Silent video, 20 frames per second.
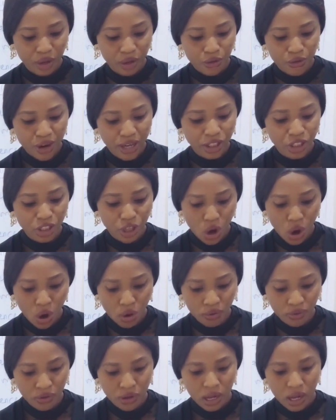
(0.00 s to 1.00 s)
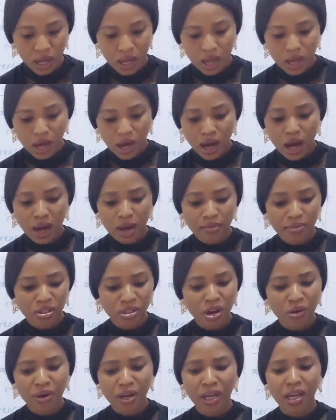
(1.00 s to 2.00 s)
French curve.
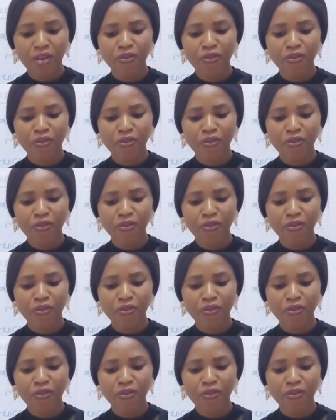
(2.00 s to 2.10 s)
Sorry,